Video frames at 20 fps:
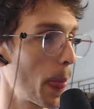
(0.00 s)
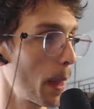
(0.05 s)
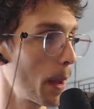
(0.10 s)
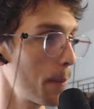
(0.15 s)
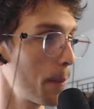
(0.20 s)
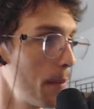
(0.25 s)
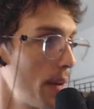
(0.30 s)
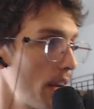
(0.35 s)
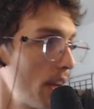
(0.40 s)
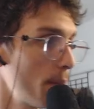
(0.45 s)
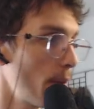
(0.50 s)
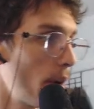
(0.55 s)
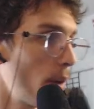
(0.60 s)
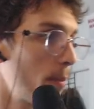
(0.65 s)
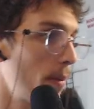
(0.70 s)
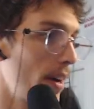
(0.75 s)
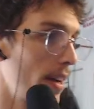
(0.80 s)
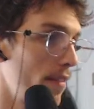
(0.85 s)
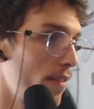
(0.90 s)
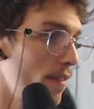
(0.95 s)
Made it about
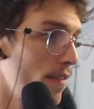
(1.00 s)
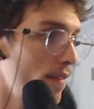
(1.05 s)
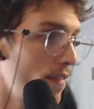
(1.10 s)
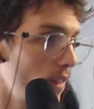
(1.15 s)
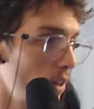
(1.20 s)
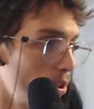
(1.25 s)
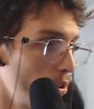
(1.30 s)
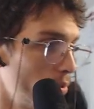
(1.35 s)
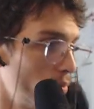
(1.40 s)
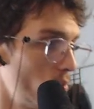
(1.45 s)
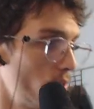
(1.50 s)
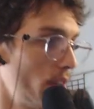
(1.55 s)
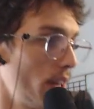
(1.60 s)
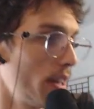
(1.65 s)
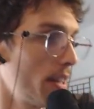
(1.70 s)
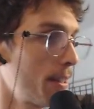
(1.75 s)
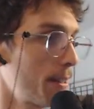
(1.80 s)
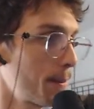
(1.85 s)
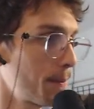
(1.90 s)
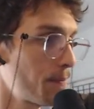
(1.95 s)
my phone.
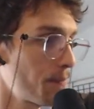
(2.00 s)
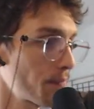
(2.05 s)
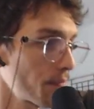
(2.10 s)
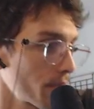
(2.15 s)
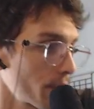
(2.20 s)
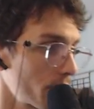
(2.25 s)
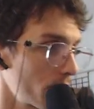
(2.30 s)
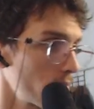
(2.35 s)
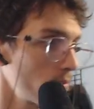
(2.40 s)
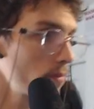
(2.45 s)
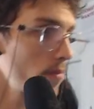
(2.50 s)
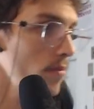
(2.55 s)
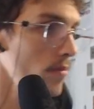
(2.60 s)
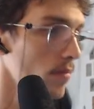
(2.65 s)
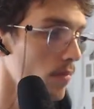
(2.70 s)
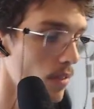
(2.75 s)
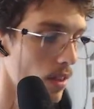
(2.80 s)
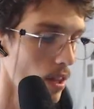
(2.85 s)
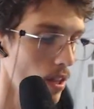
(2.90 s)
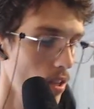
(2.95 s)

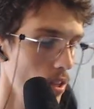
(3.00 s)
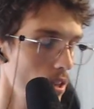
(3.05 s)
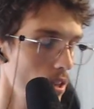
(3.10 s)
You're